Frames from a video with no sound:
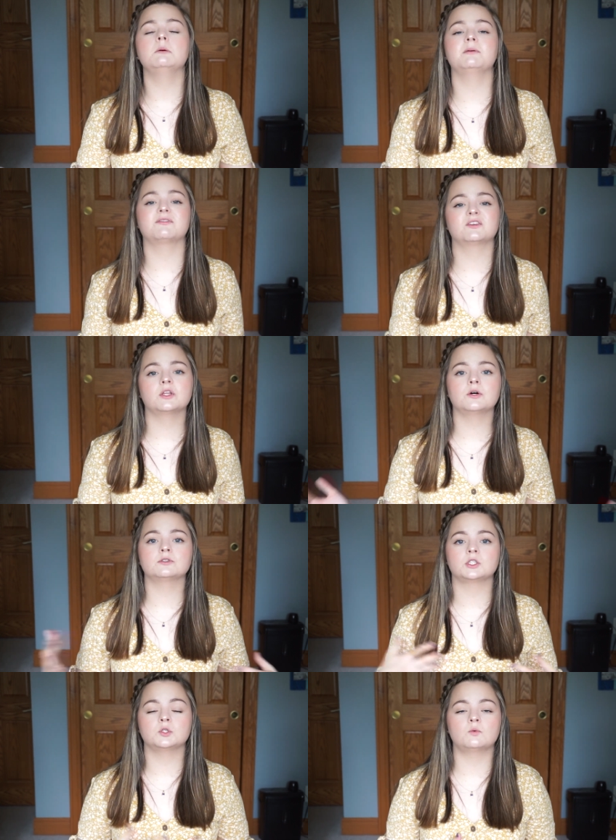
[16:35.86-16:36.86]
But for
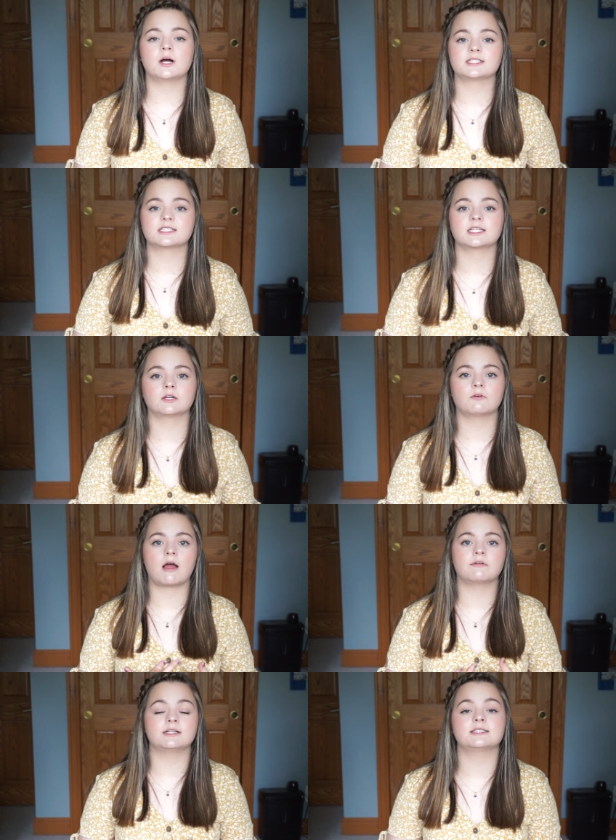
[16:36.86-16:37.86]
those who want to stick
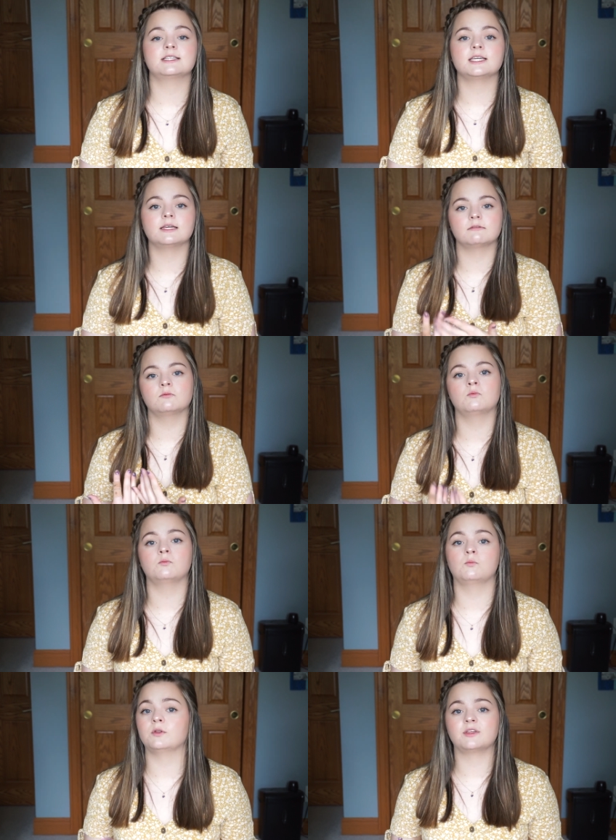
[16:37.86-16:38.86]
around and see
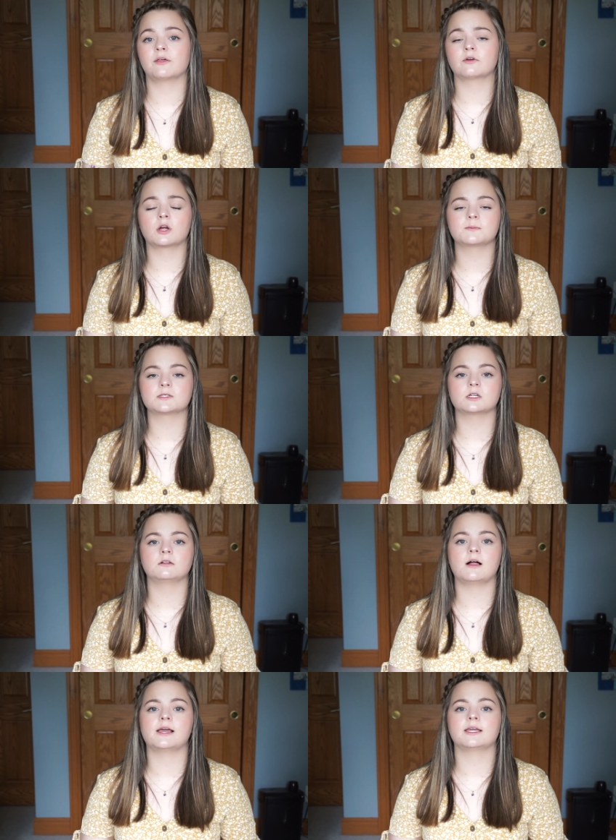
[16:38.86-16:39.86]
what the other grips
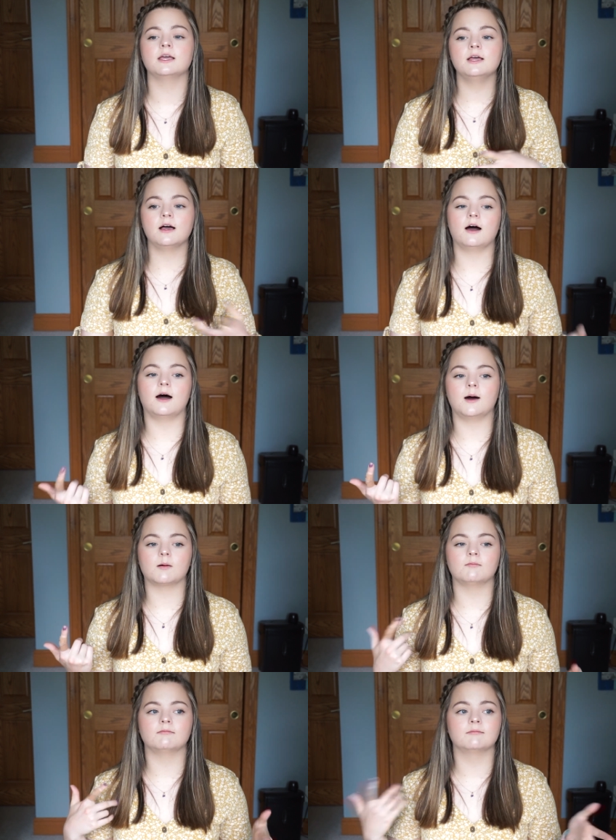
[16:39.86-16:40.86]
look like,
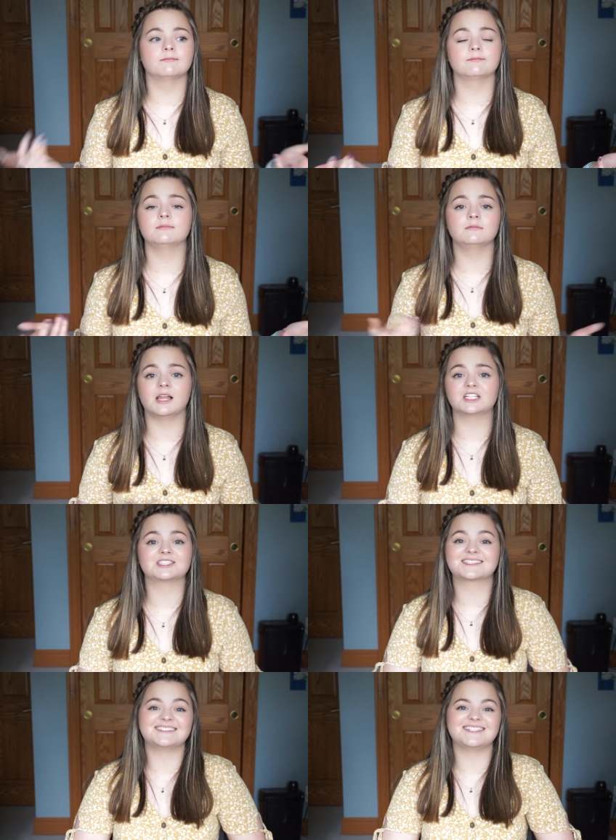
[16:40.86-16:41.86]
let's
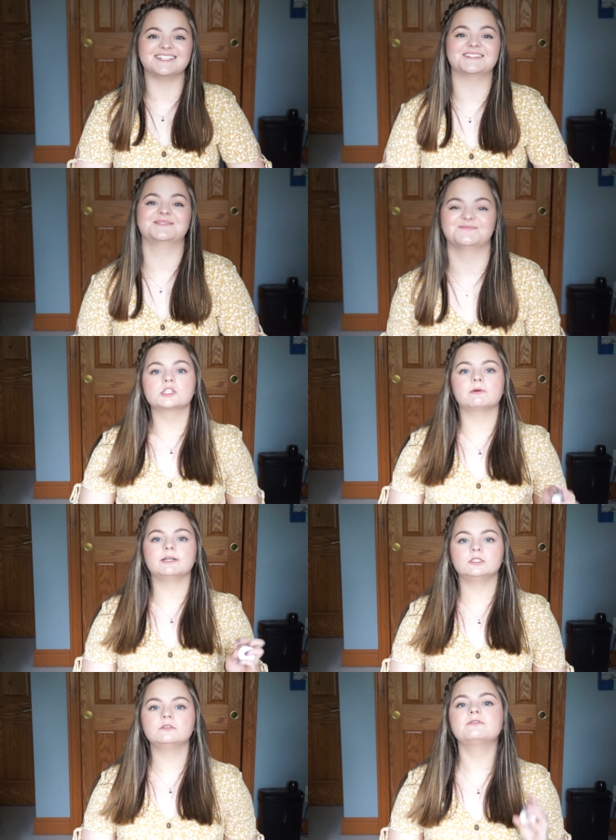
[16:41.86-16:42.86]
just continue. So
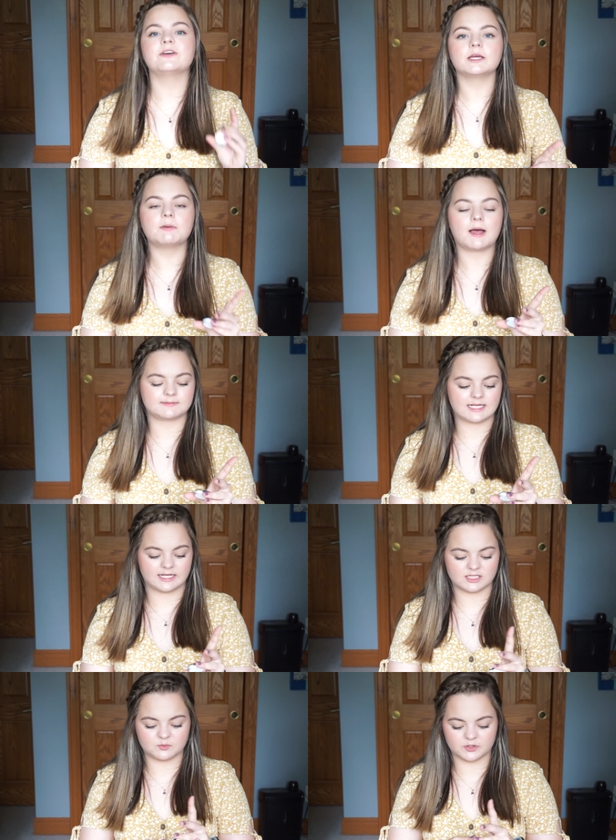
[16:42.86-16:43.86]
my two fake pop
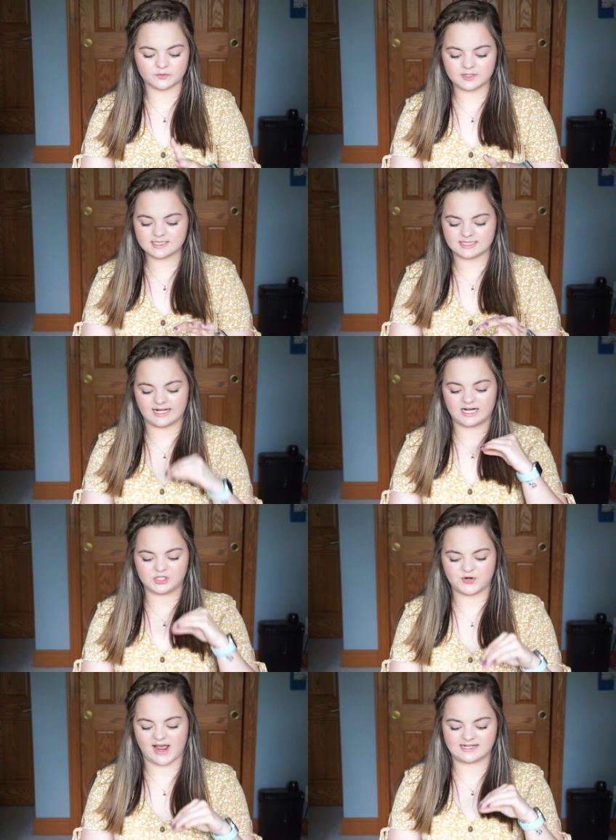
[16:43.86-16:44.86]
sockets were the ones that I
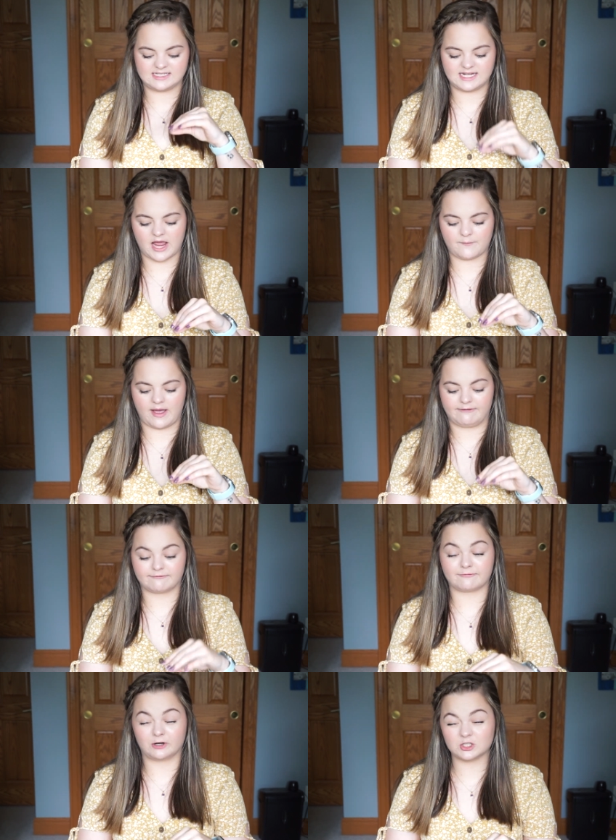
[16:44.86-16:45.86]
tried to DIY
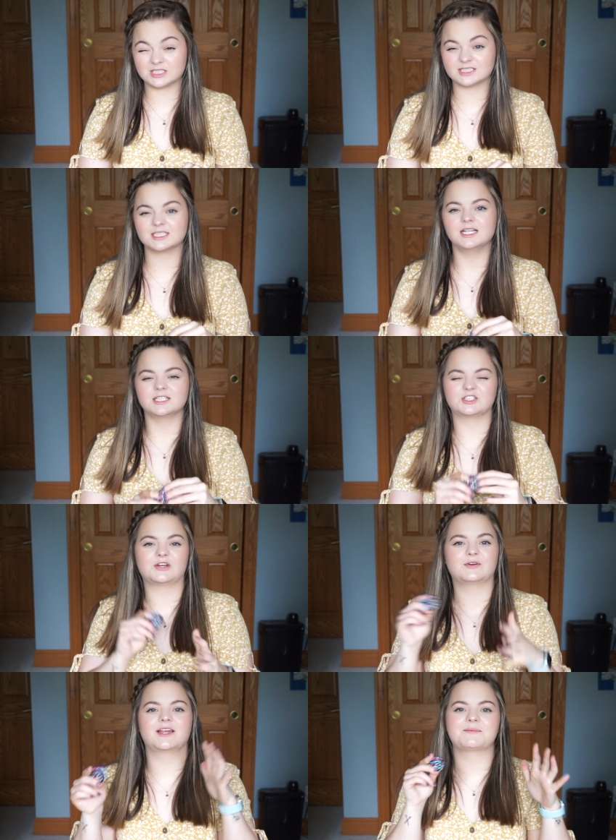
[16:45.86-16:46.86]
first. So
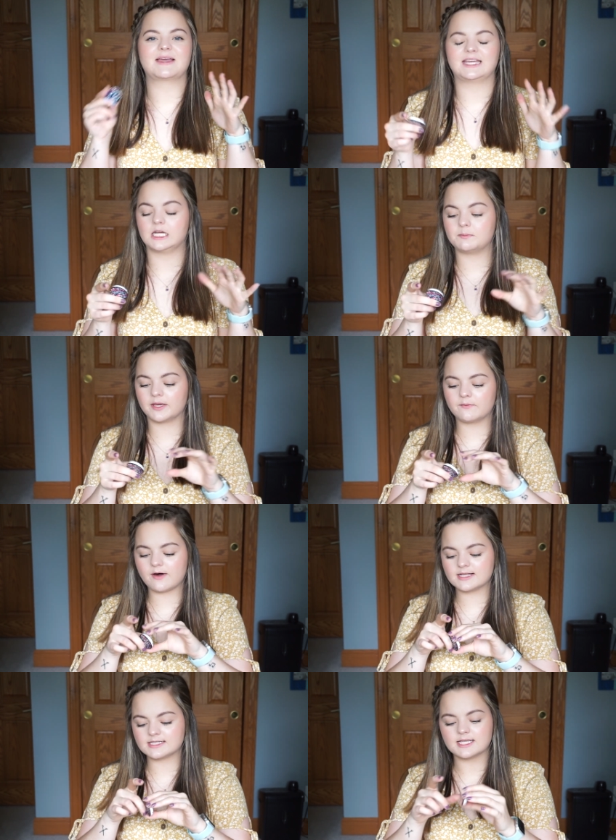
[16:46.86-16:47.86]
they were like my guinea pig
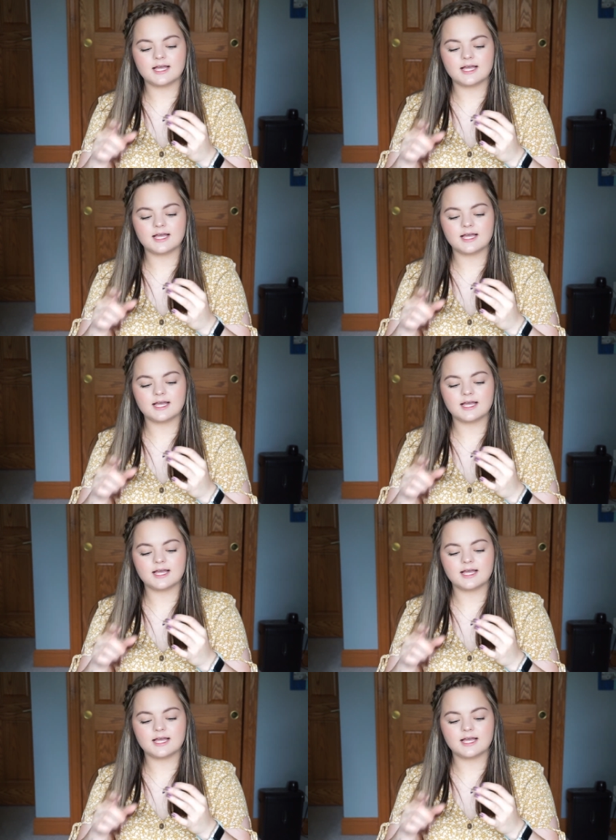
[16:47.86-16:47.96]
ones.